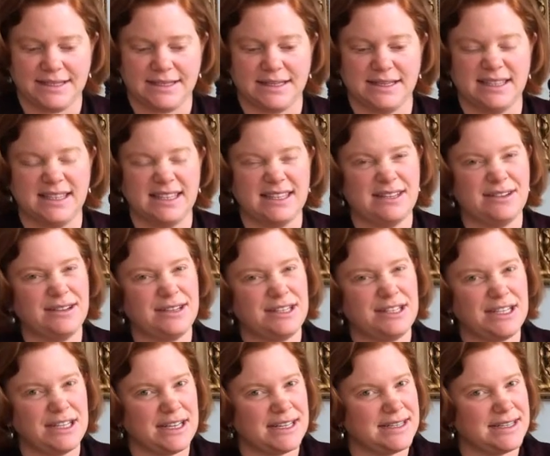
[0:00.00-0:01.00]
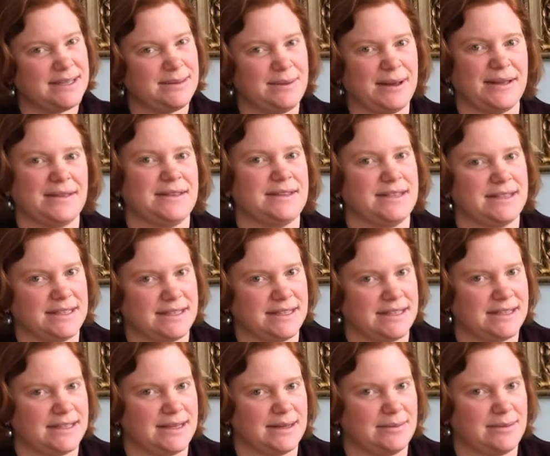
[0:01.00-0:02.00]
because it's not just about the
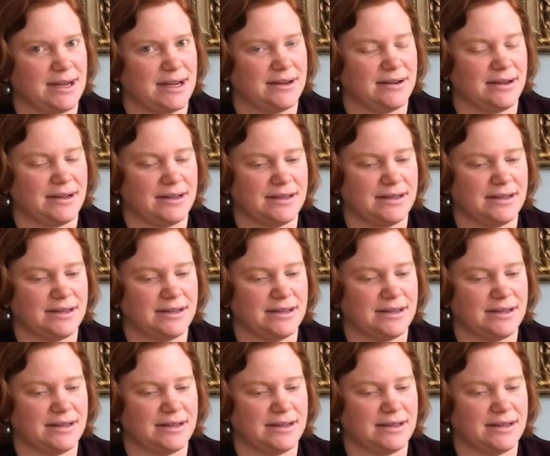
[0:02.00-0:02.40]
distance of the background,